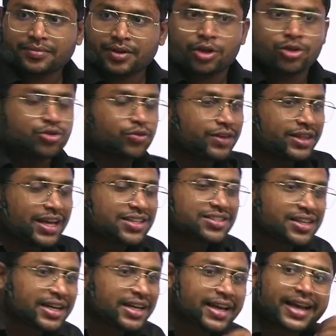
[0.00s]
So when I
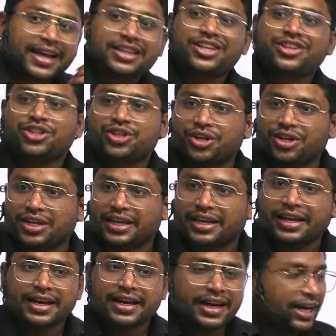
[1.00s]
study any theory,
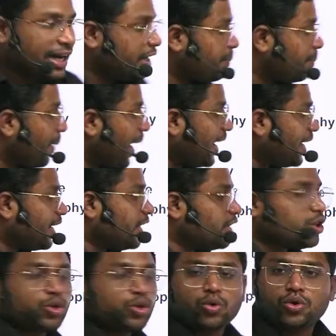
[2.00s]
it might
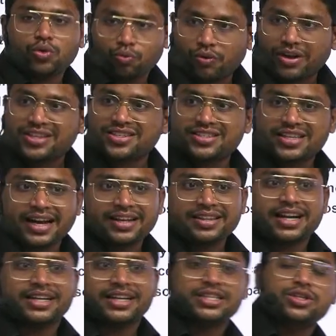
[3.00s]
include one side,
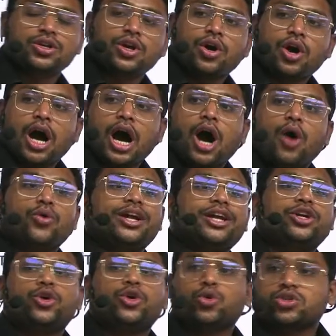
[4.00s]
that is how it
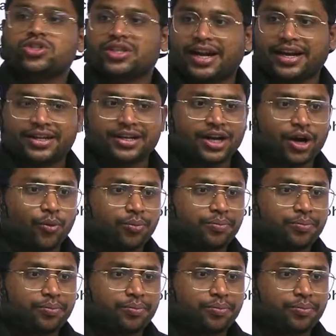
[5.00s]
looks right now.